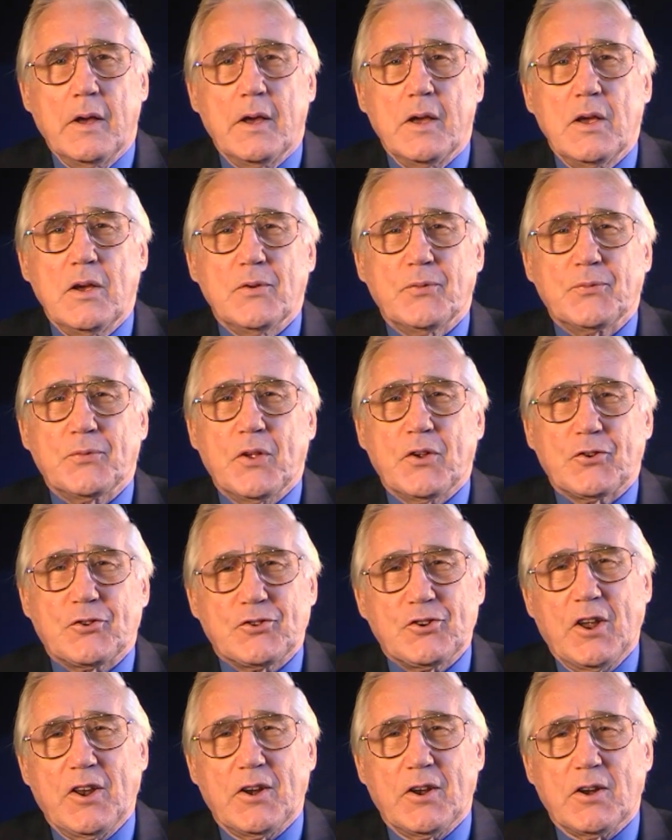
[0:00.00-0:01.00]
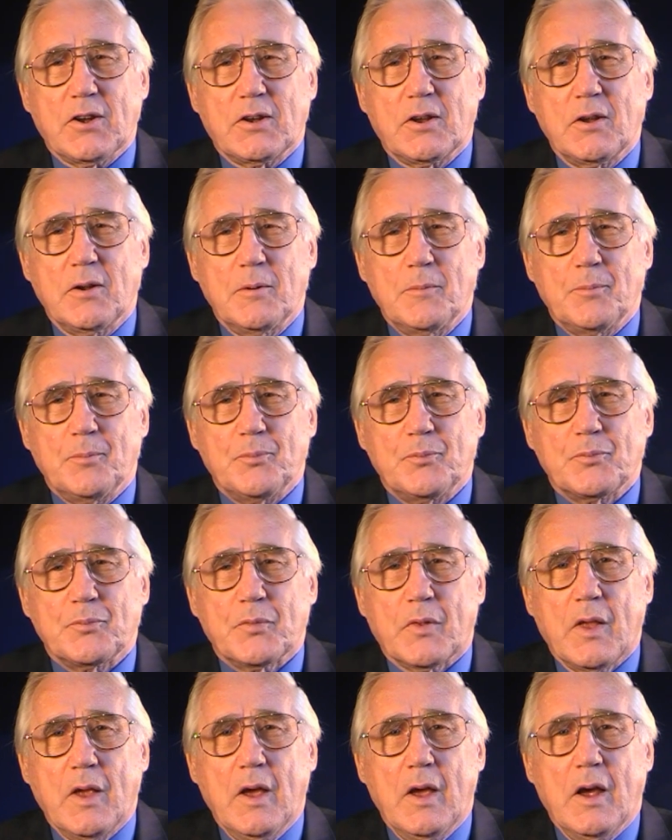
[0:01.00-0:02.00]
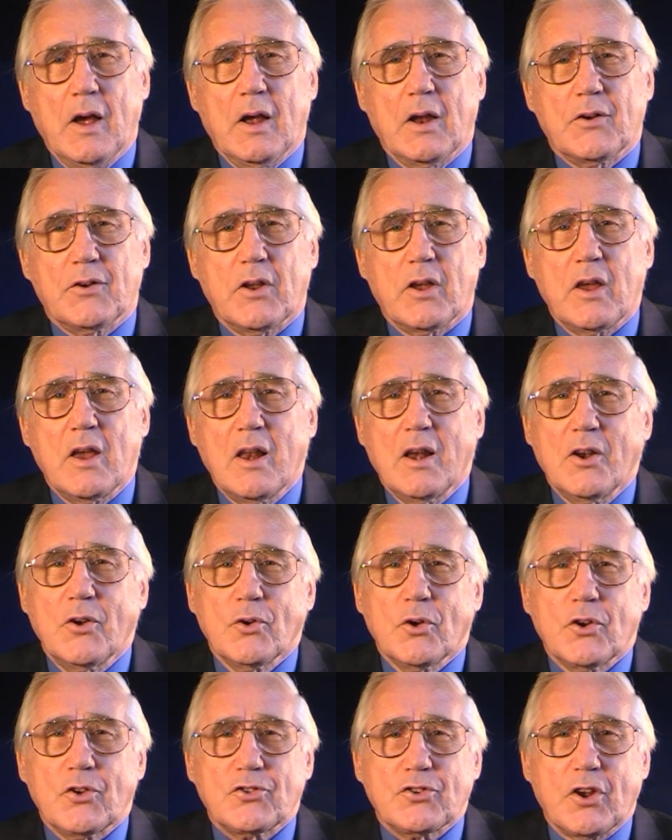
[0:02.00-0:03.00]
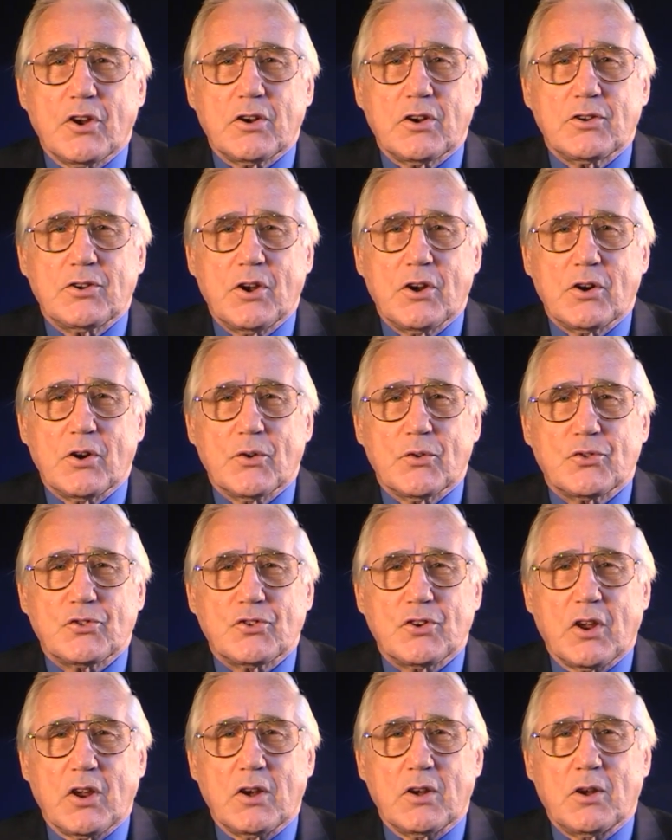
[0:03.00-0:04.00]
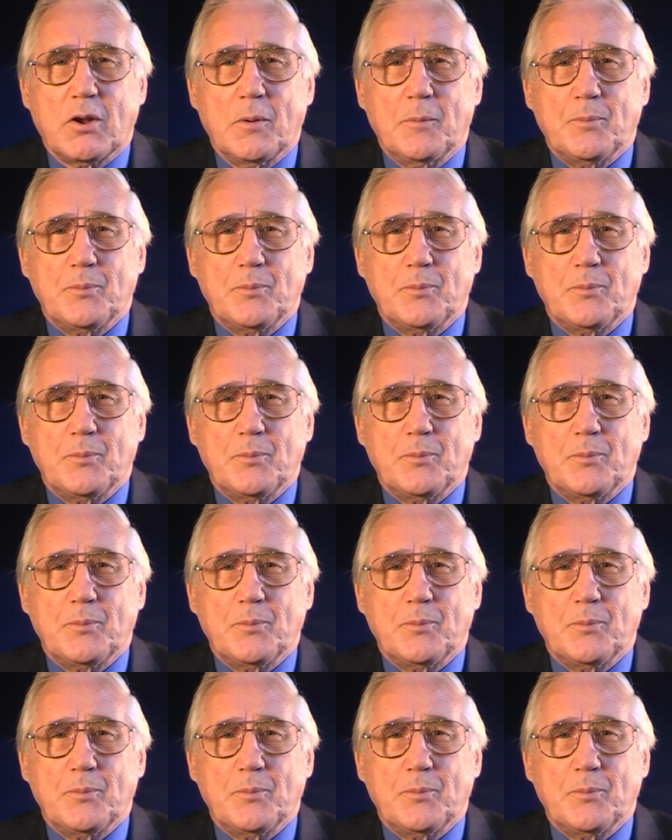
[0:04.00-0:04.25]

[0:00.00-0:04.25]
If the Senate, the Illinois Secretary of State,